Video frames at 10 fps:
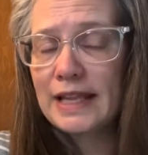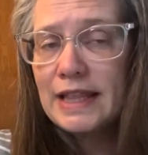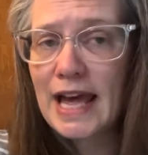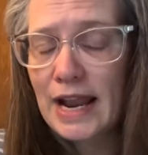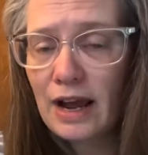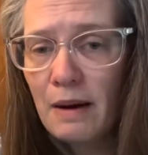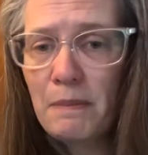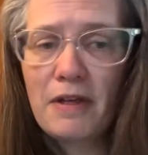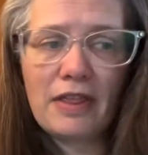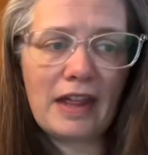that up,
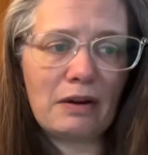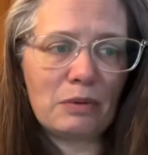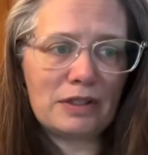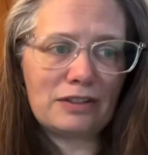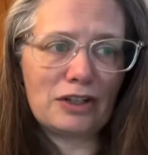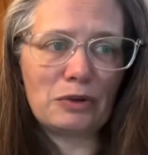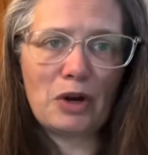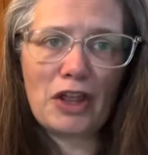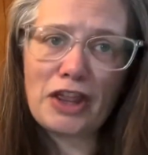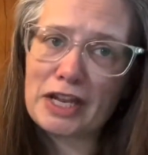that it was,
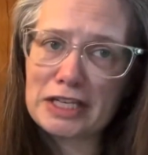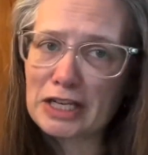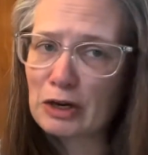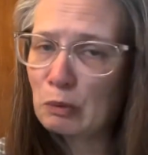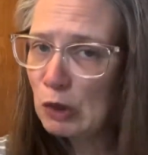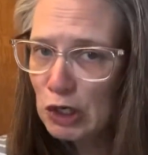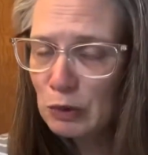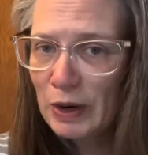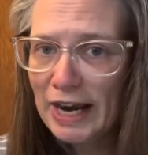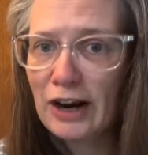authentic
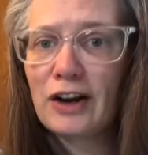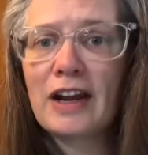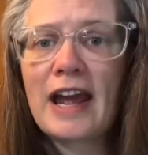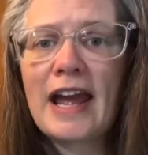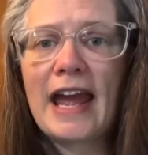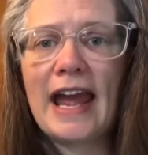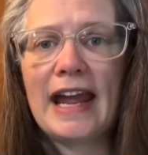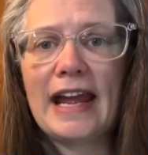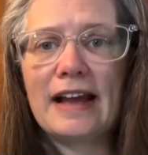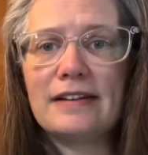workwear,
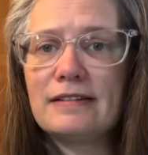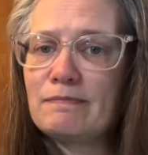and